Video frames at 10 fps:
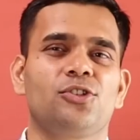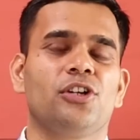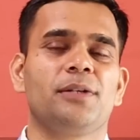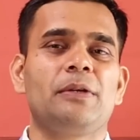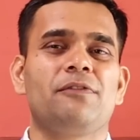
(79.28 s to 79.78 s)
It's
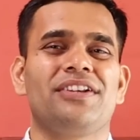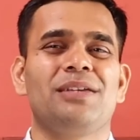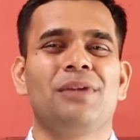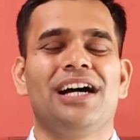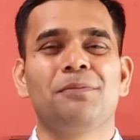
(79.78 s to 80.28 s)
gonna be
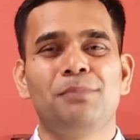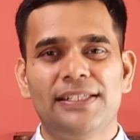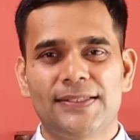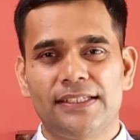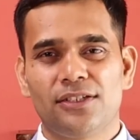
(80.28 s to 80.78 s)
very
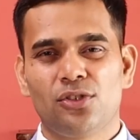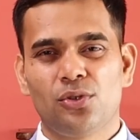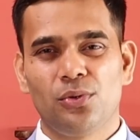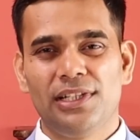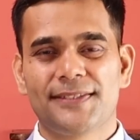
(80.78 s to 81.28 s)
unpleasant
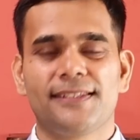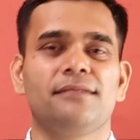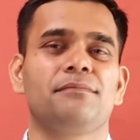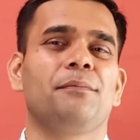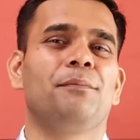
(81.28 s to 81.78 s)
to
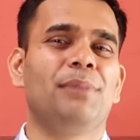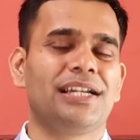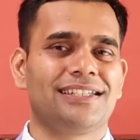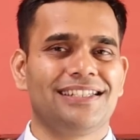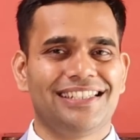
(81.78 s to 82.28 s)
listen,
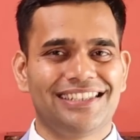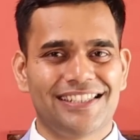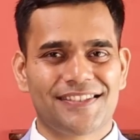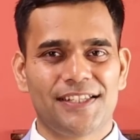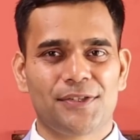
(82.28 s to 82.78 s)
but
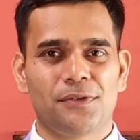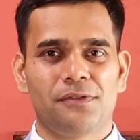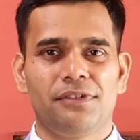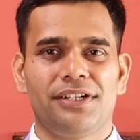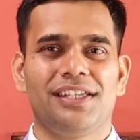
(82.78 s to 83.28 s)
this is
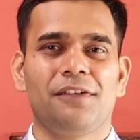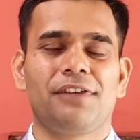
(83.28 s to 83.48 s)
very